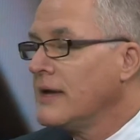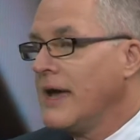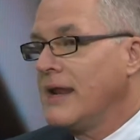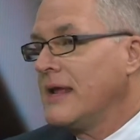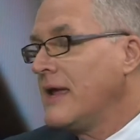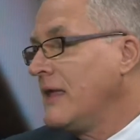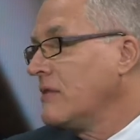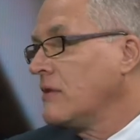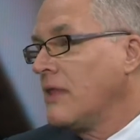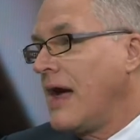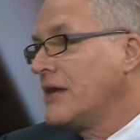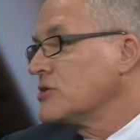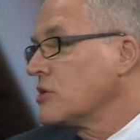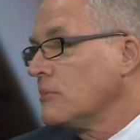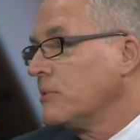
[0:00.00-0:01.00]
And again, the
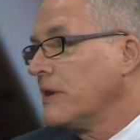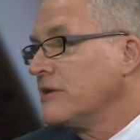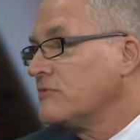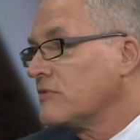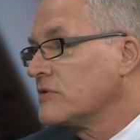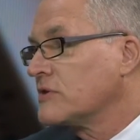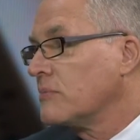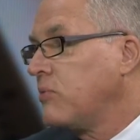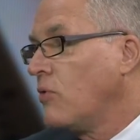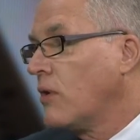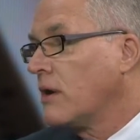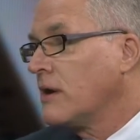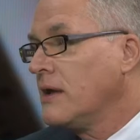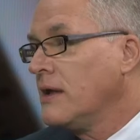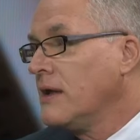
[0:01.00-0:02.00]
logical place for
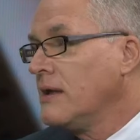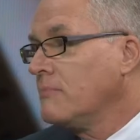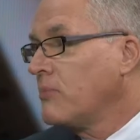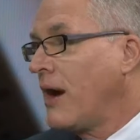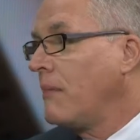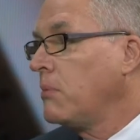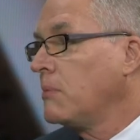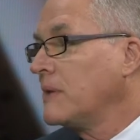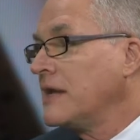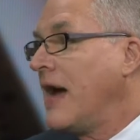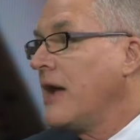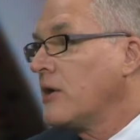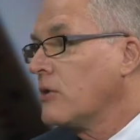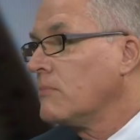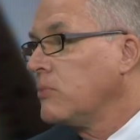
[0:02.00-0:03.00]
support, probably
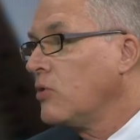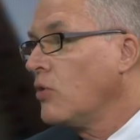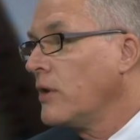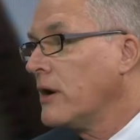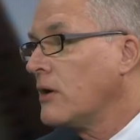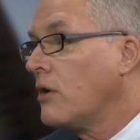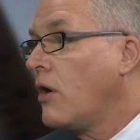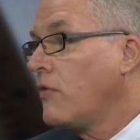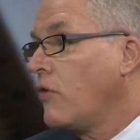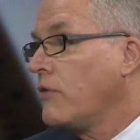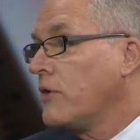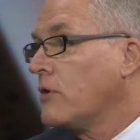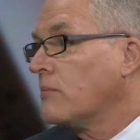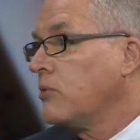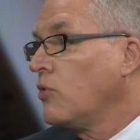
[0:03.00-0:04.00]
not your employer, although
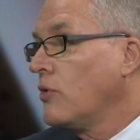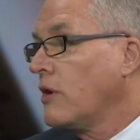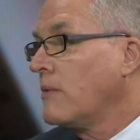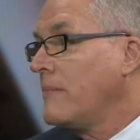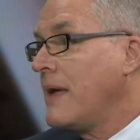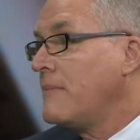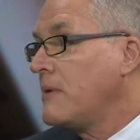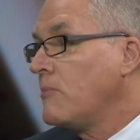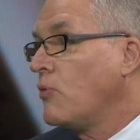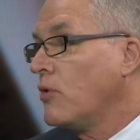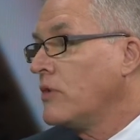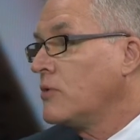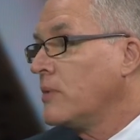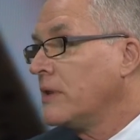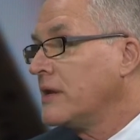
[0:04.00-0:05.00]
your employer may be
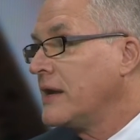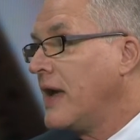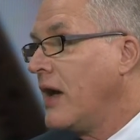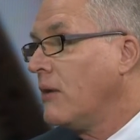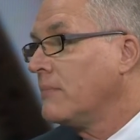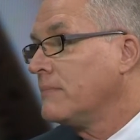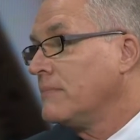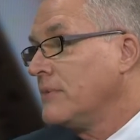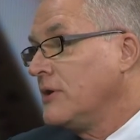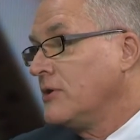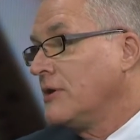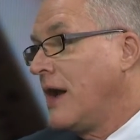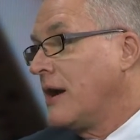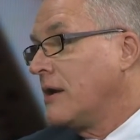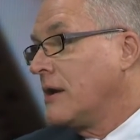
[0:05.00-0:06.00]
more than willing to help.
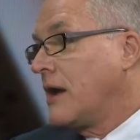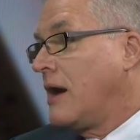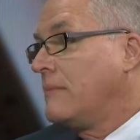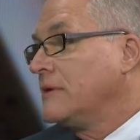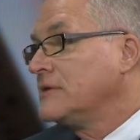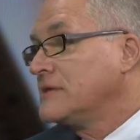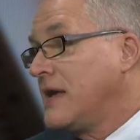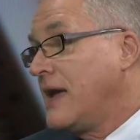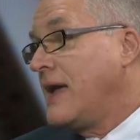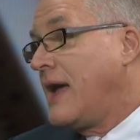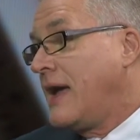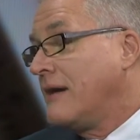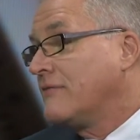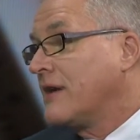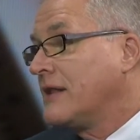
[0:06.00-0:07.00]
You're not going to come and say,
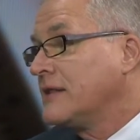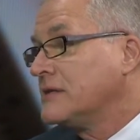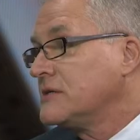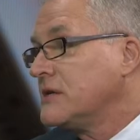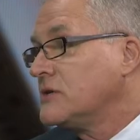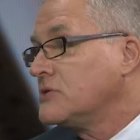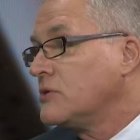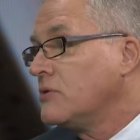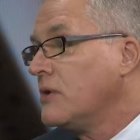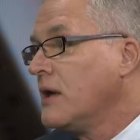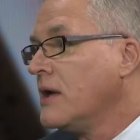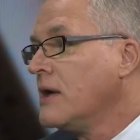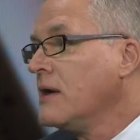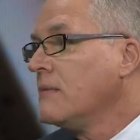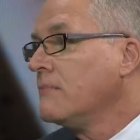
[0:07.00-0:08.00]
hey, I've got this issue.
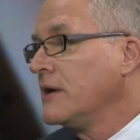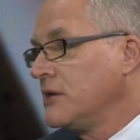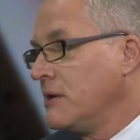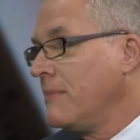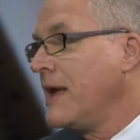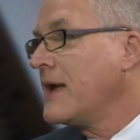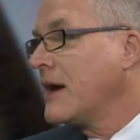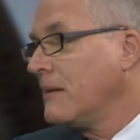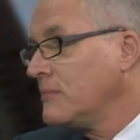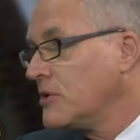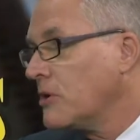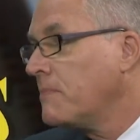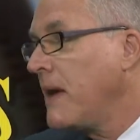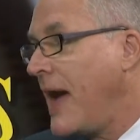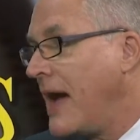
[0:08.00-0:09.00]
Yeah. But you may come
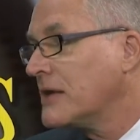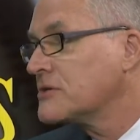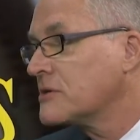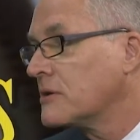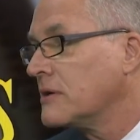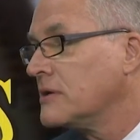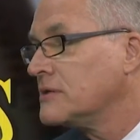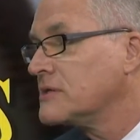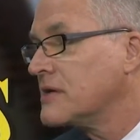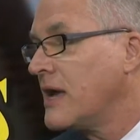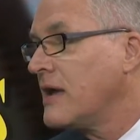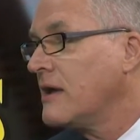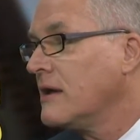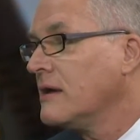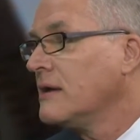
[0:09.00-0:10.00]
to your pastor and yeah.
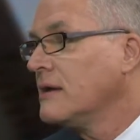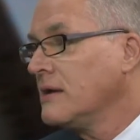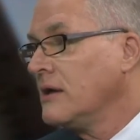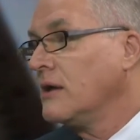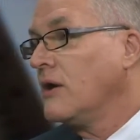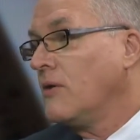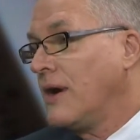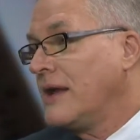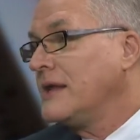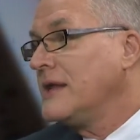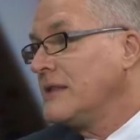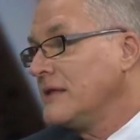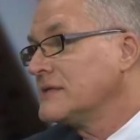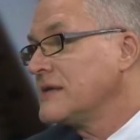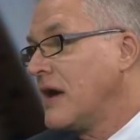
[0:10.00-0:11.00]
say, you know, I
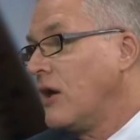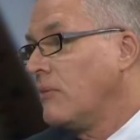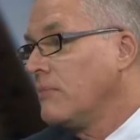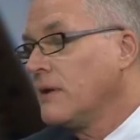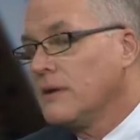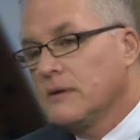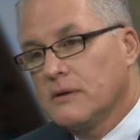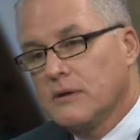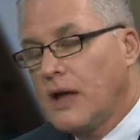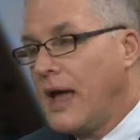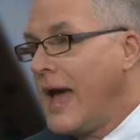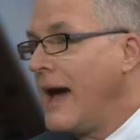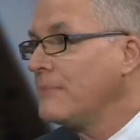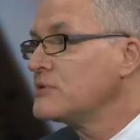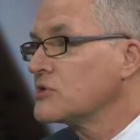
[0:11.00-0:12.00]
need this help. Yeah.
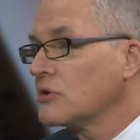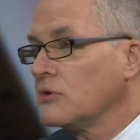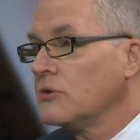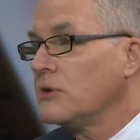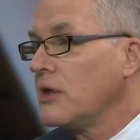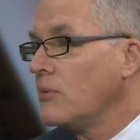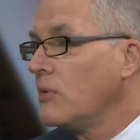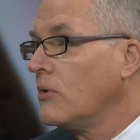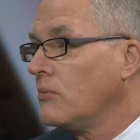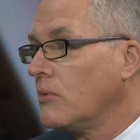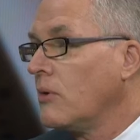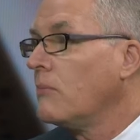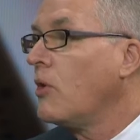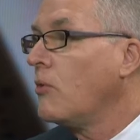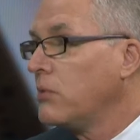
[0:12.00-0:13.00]
Absolutely, we'll,
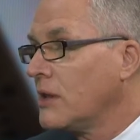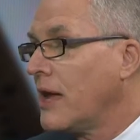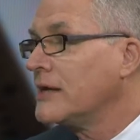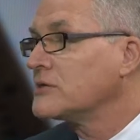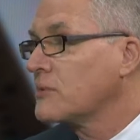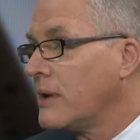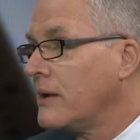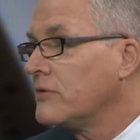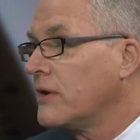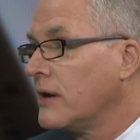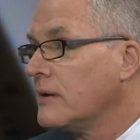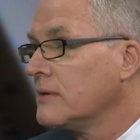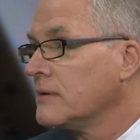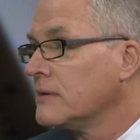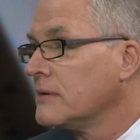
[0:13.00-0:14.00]
we'll mobilize around you.
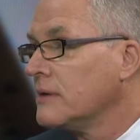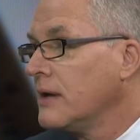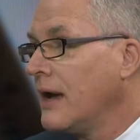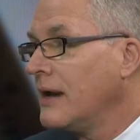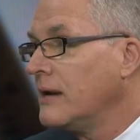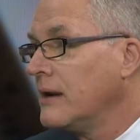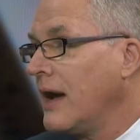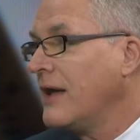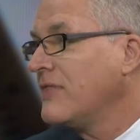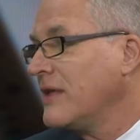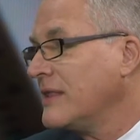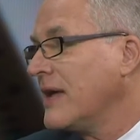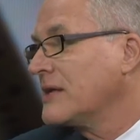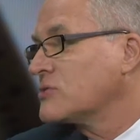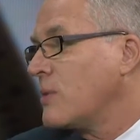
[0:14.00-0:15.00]
Yeah, good. And I
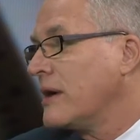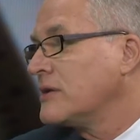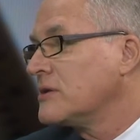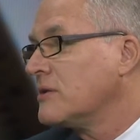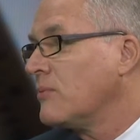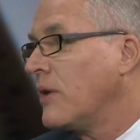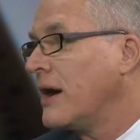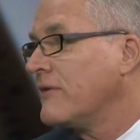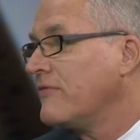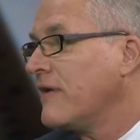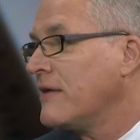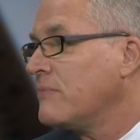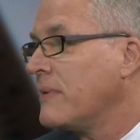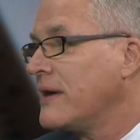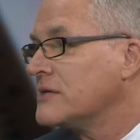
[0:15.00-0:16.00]
think that's why, why
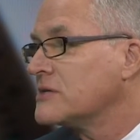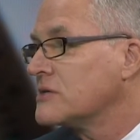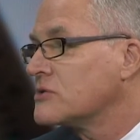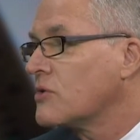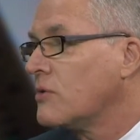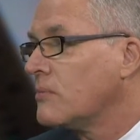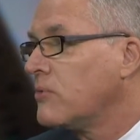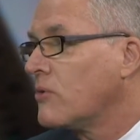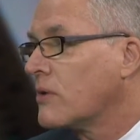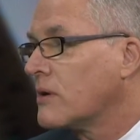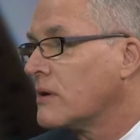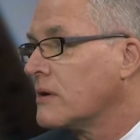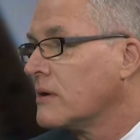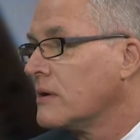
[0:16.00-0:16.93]
faith based is so important.